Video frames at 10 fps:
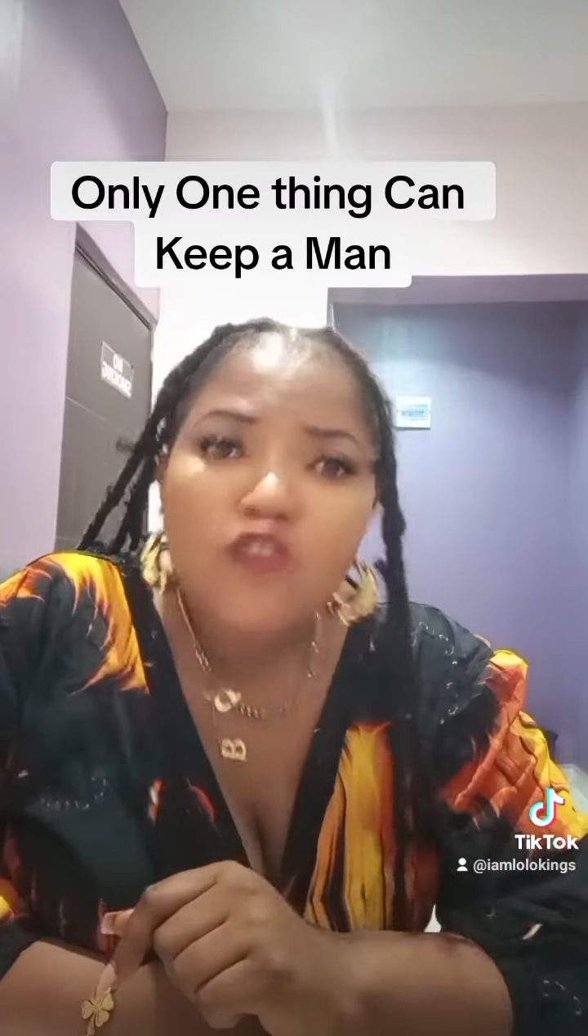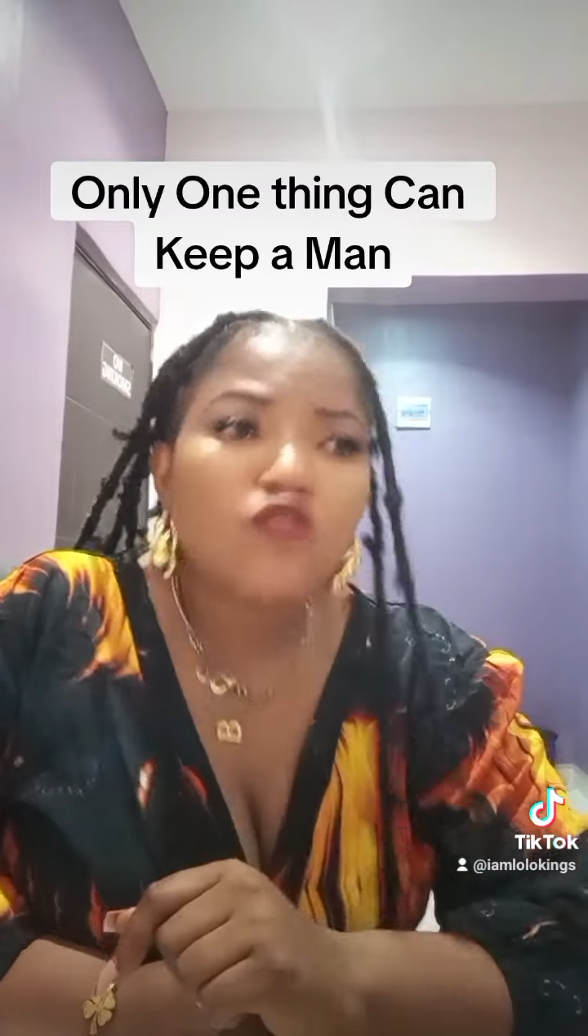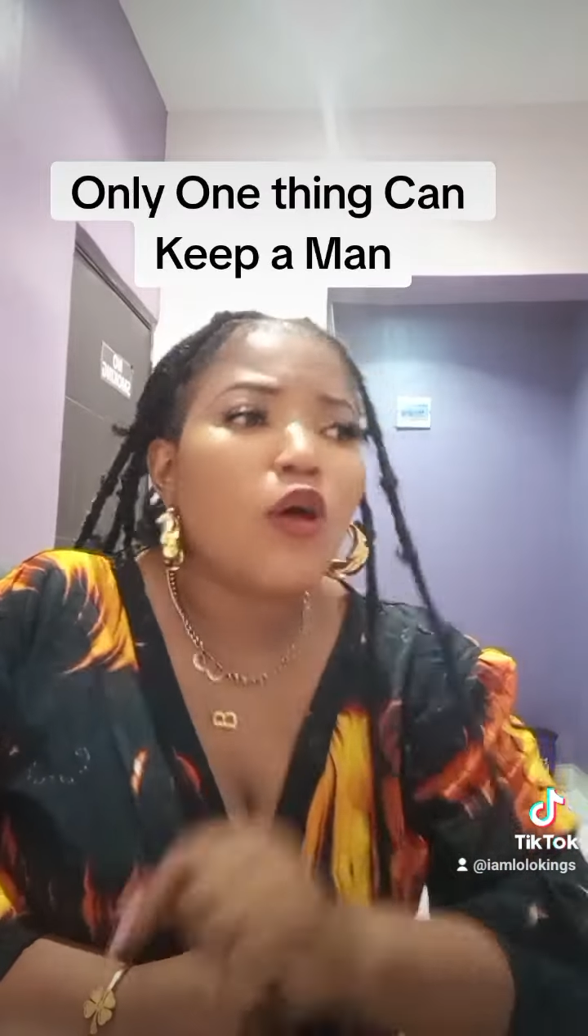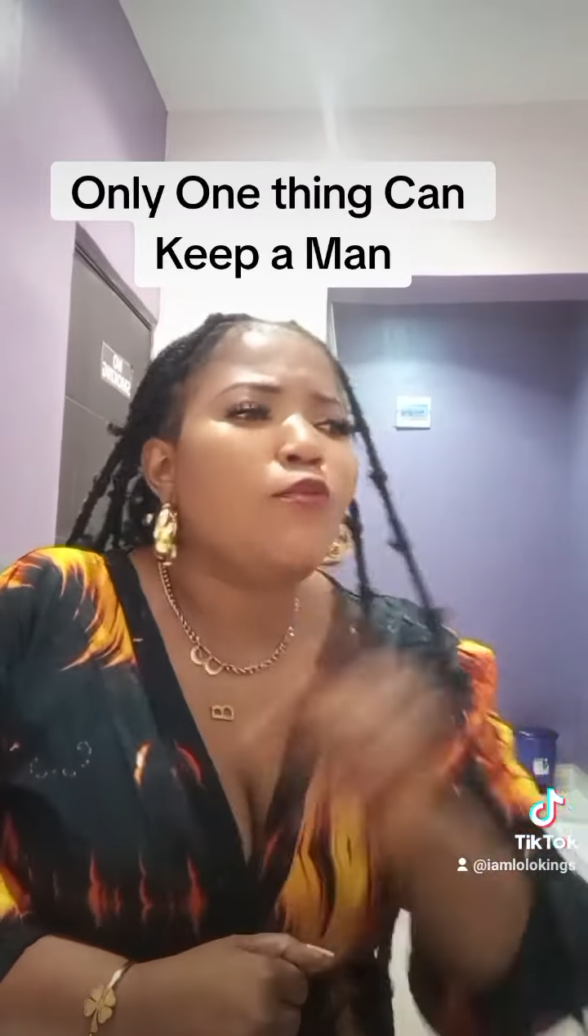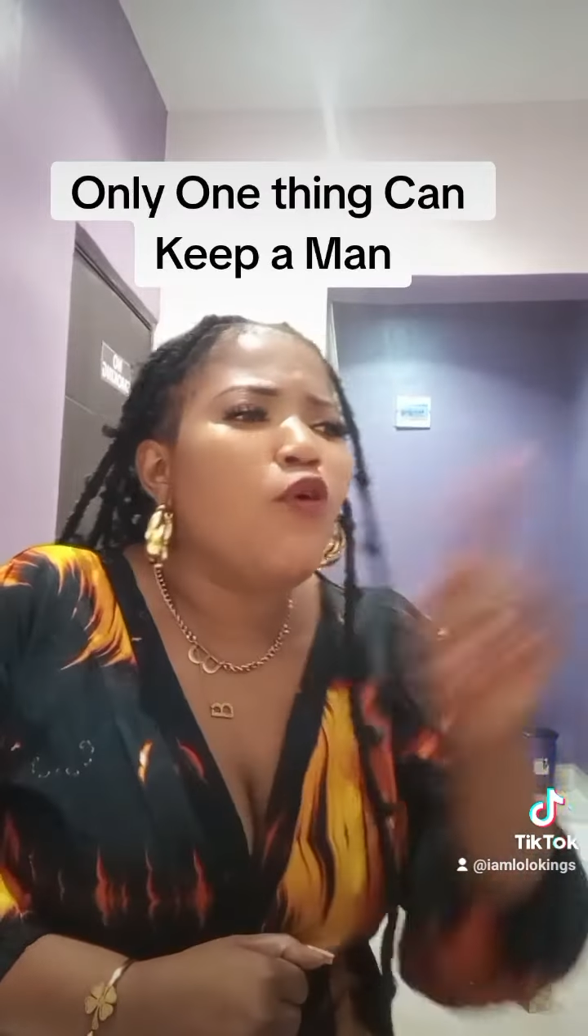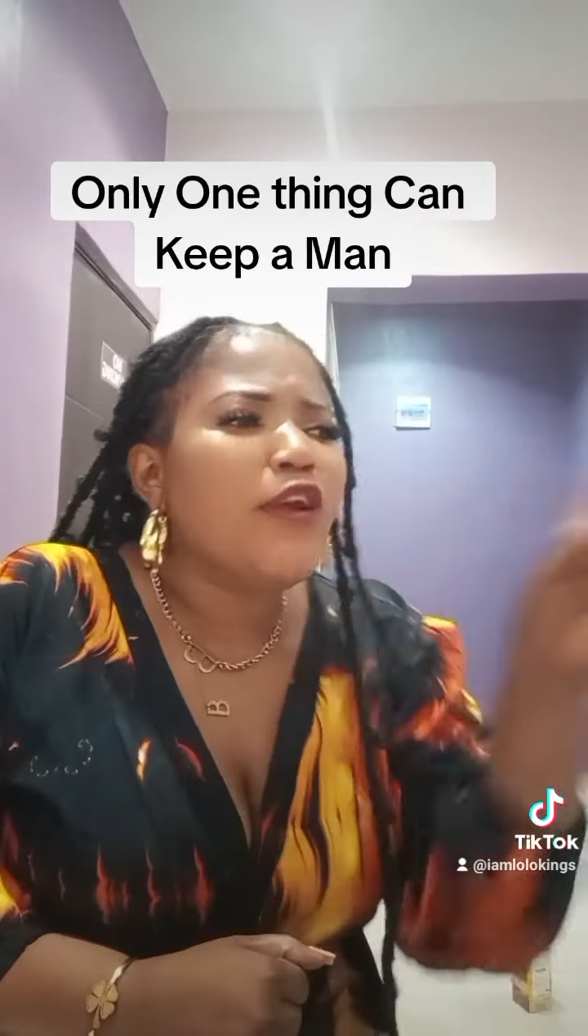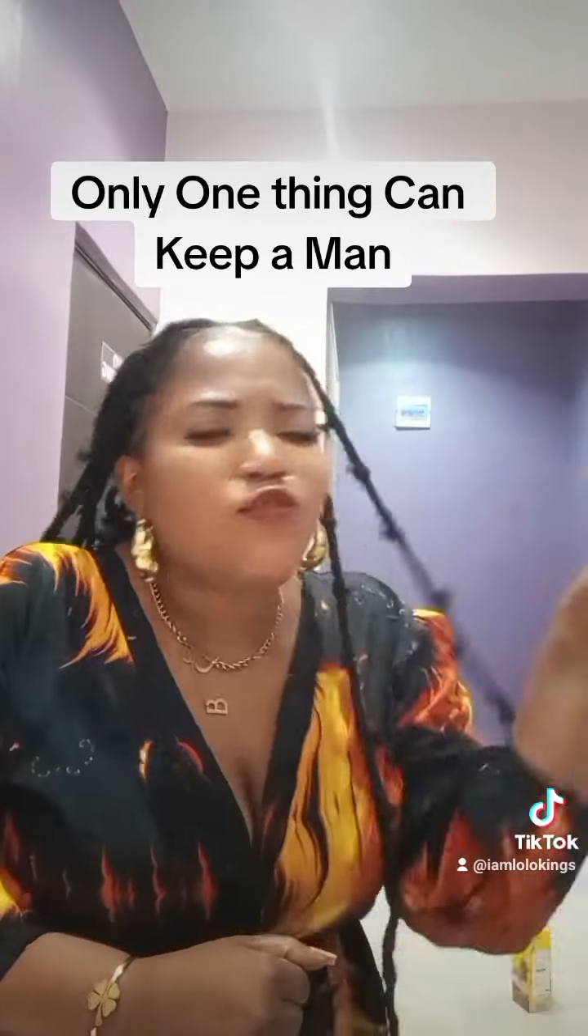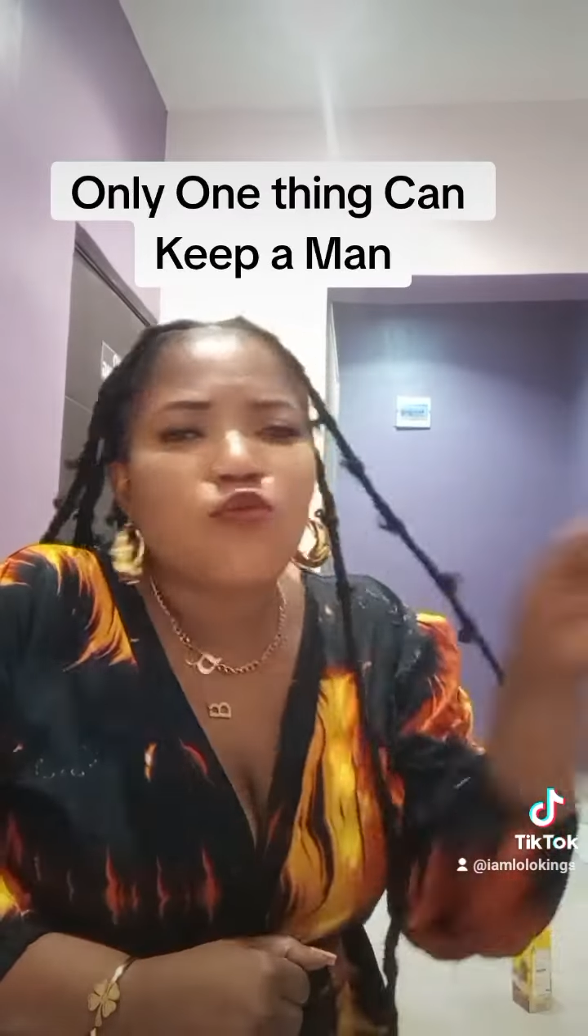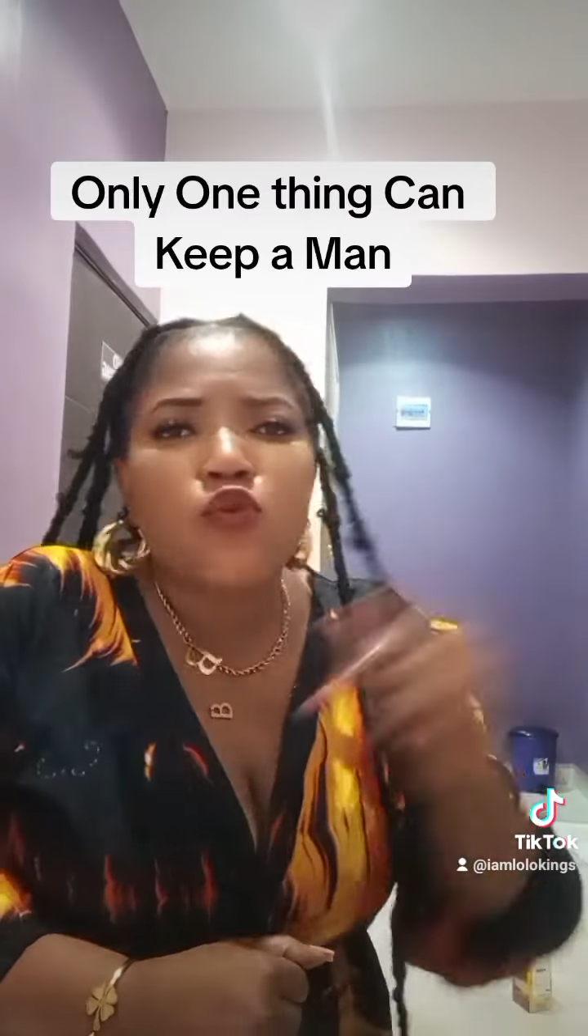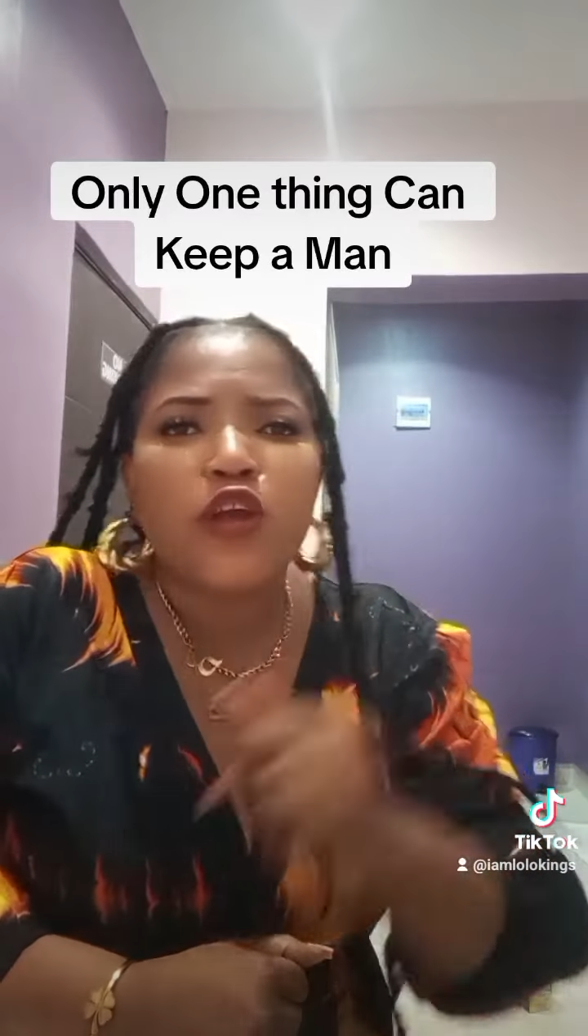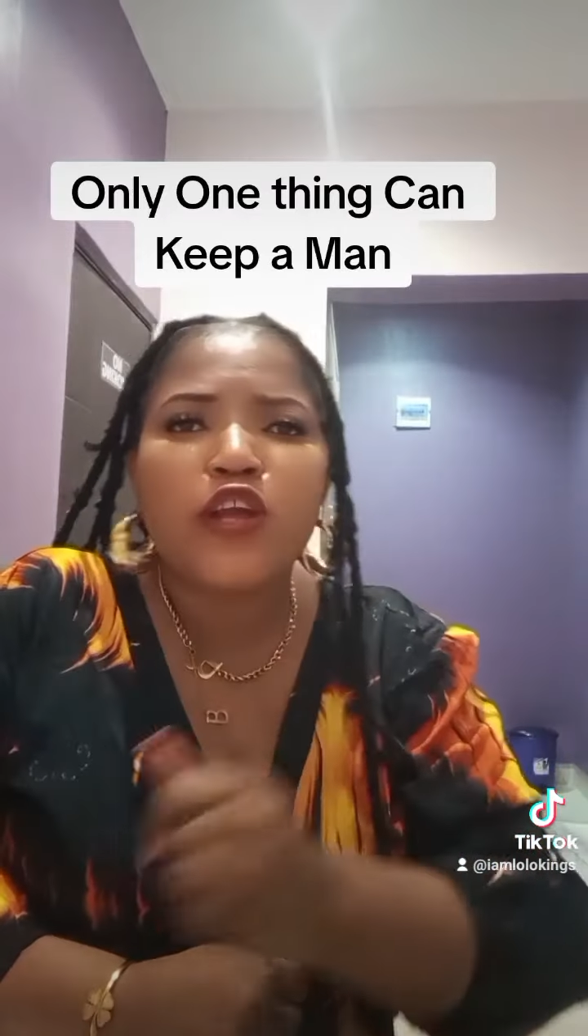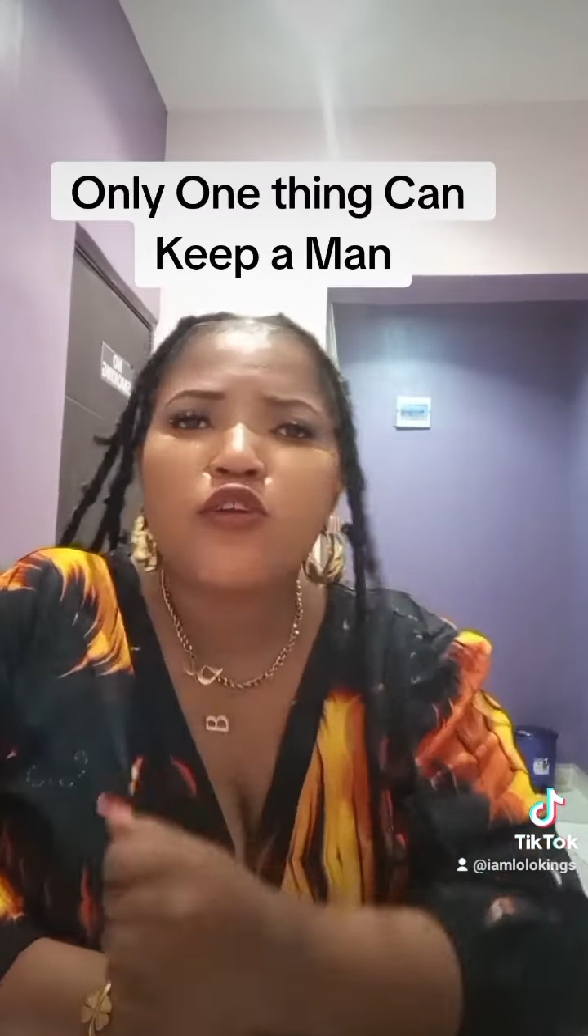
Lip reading: Stop going to cook